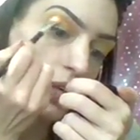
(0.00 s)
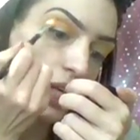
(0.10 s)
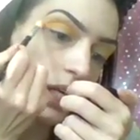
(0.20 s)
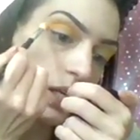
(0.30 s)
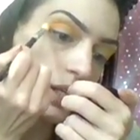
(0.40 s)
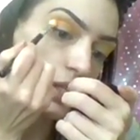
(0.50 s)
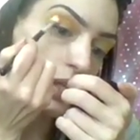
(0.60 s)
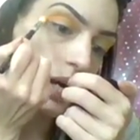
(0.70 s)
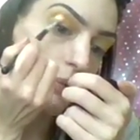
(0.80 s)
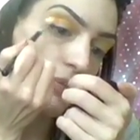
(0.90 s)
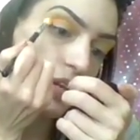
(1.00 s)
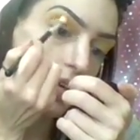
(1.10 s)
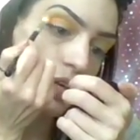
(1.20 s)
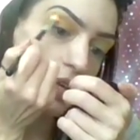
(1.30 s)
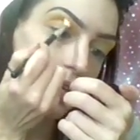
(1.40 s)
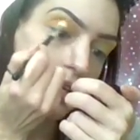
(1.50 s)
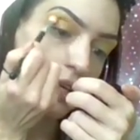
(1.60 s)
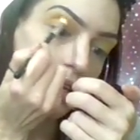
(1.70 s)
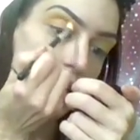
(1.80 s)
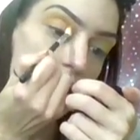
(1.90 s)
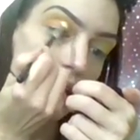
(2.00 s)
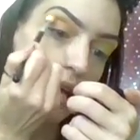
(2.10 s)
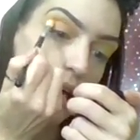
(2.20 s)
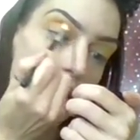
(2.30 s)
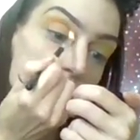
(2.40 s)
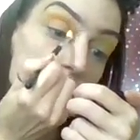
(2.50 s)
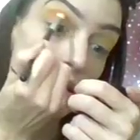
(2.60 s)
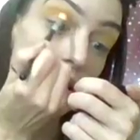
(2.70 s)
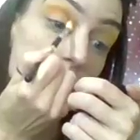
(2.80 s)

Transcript: Because I'm thinking that